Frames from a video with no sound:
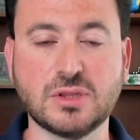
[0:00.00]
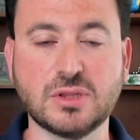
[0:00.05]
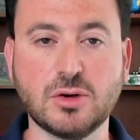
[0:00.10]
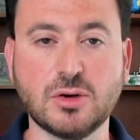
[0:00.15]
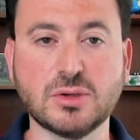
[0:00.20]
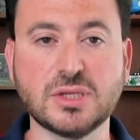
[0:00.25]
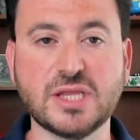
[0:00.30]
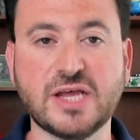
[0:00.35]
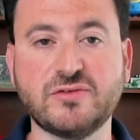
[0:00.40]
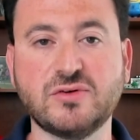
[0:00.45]

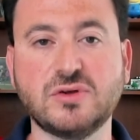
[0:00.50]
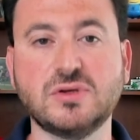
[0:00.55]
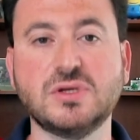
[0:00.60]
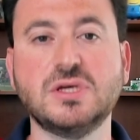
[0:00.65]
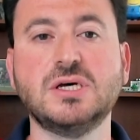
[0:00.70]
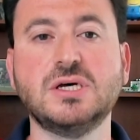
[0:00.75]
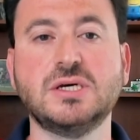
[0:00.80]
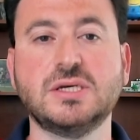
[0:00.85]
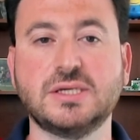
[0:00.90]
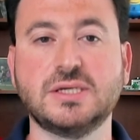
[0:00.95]
lower
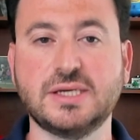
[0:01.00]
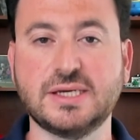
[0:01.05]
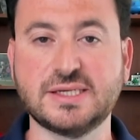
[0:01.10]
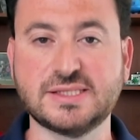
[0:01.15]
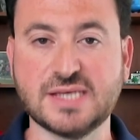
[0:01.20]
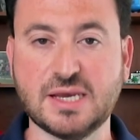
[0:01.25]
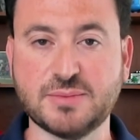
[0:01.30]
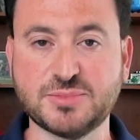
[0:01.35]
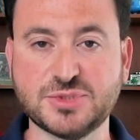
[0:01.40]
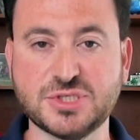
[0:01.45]
level
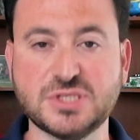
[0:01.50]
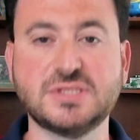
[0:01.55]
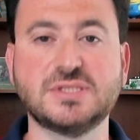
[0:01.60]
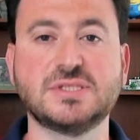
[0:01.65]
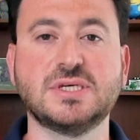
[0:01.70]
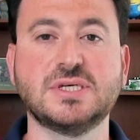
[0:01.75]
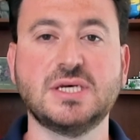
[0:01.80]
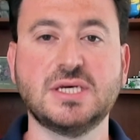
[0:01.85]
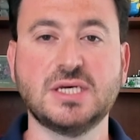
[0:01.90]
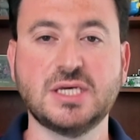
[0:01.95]

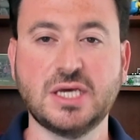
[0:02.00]
exceptions,